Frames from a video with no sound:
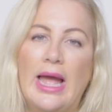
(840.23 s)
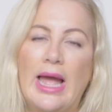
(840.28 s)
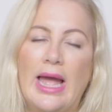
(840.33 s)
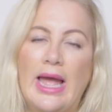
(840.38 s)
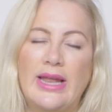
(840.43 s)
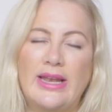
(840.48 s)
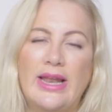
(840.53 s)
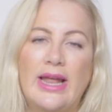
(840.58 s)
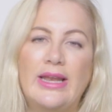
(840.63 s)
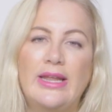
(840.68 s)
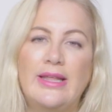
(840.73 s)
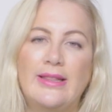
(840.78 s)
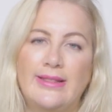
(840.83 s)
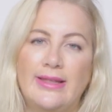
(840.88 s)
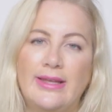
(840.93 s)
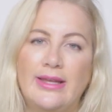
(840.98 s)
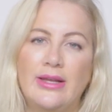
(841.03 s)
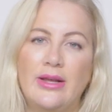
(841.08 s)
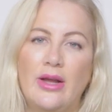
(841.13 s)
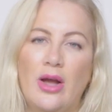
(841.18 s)
and
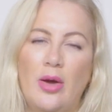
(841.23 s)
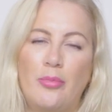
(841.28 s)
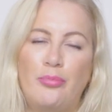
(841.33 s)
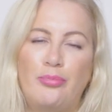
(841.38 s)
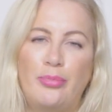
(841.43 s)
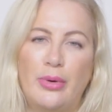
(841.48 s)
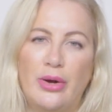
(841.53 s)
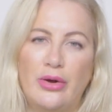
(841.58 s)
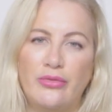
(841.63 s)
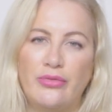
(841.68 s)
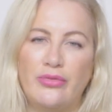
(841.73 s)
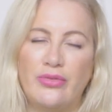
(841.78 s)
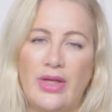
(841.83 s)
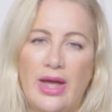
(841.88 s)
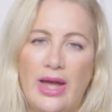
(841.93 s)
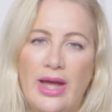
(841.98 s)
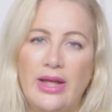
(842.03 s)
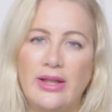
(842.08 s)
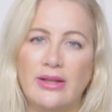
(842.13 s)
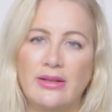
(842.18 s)
anything above
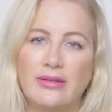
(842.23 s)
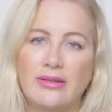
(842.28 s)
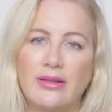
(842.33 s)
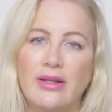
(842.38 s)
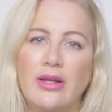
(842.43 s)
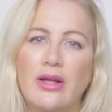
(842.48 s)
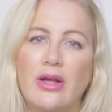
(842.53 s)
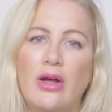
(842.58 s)
that